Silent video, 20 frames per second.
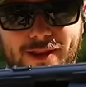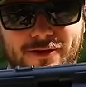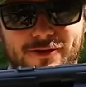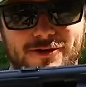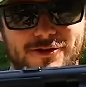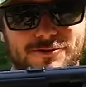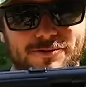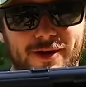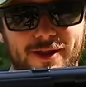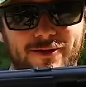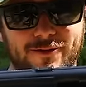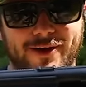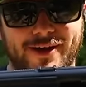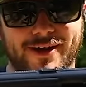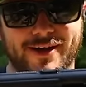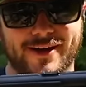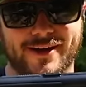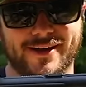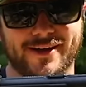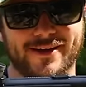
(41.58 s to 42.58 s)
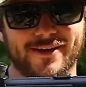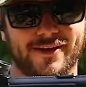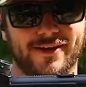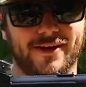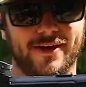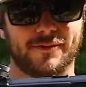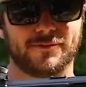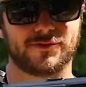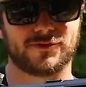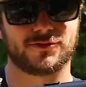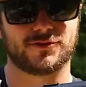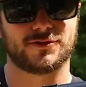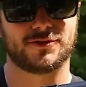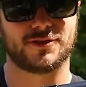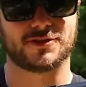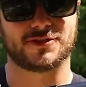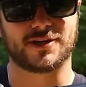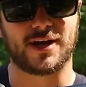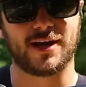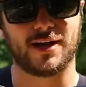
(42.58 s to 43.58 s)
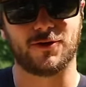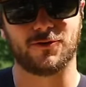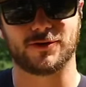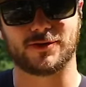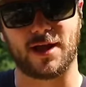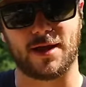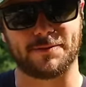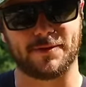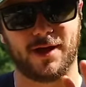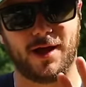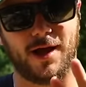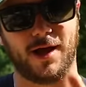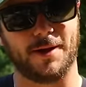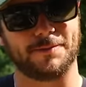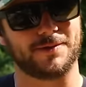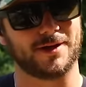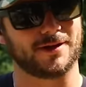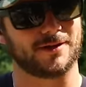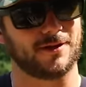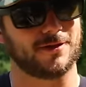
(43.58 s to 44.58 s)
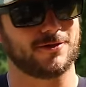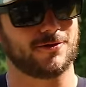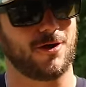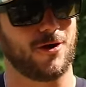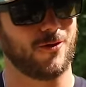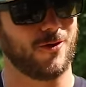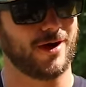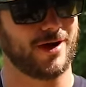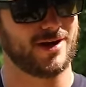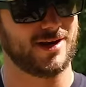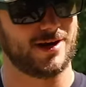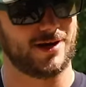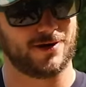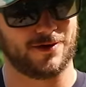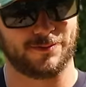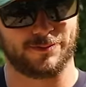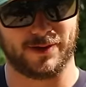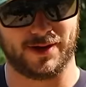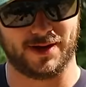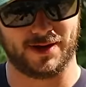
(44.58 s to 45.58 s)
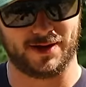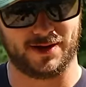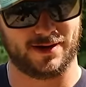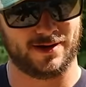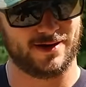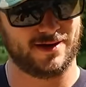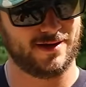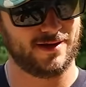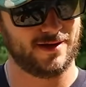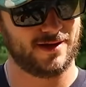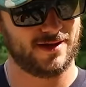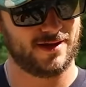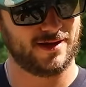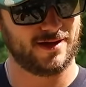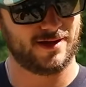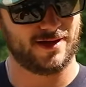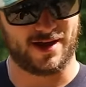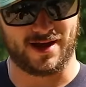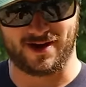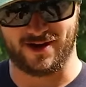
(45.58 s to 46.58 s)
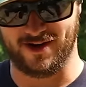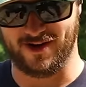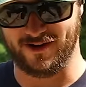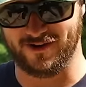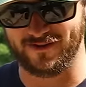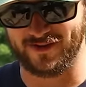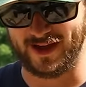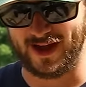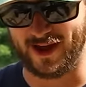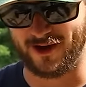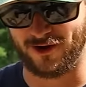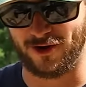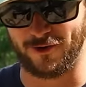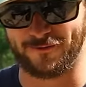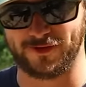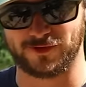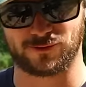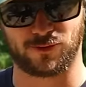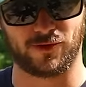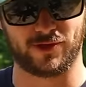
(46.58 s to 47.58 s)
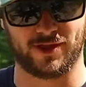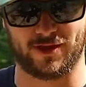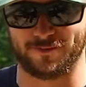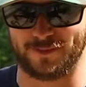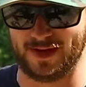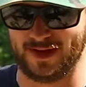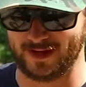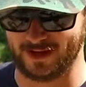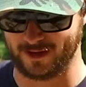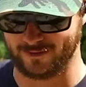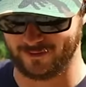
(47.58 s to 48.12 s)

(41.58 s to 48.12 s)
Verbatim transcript: that looks, by the way? Deciding what type of optic to throw on here, but I don't know. I don't know if it's worthy of being